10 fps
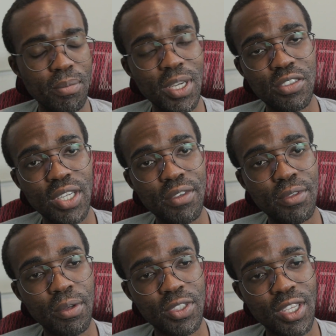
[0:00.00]
my
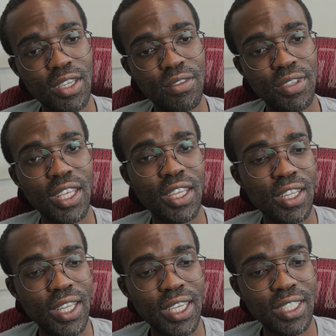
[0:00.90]
driveway was kind of
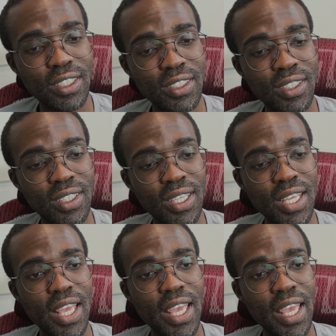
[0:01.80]
inclined,
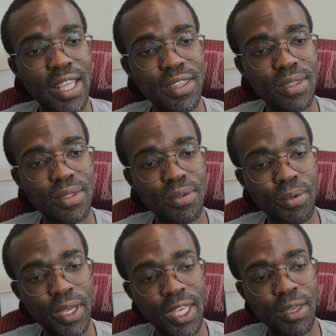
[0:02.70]
and the
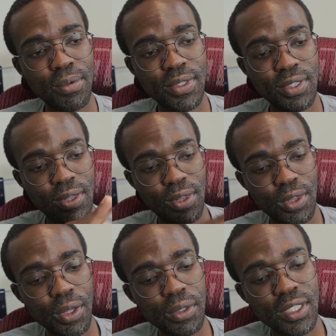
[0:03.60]
way it was
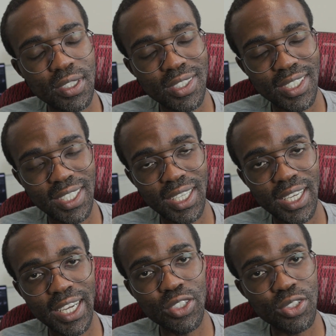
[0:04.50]
loaded,
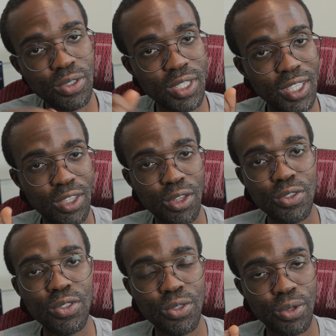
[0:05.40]
I just couldn't
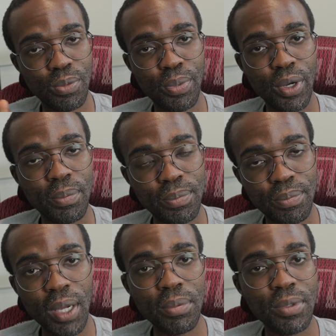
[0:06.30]
close the door
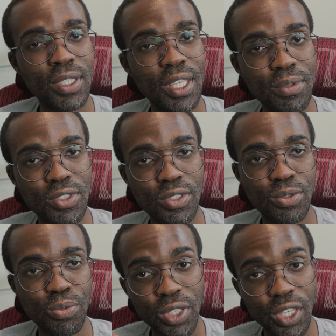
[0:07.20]
properly. It was
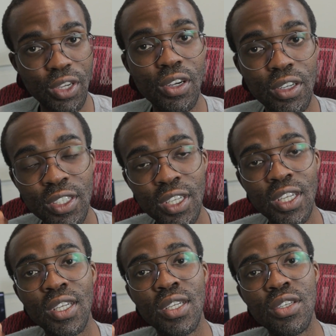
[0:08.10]
just really hard.
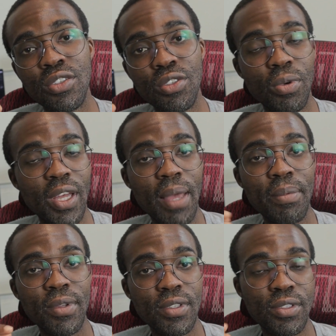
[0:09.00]
So what
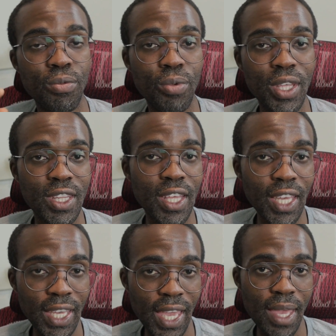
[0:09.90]
happened is when
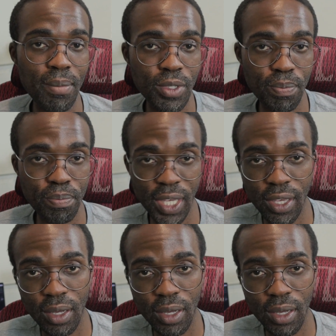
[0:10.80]
they came to pick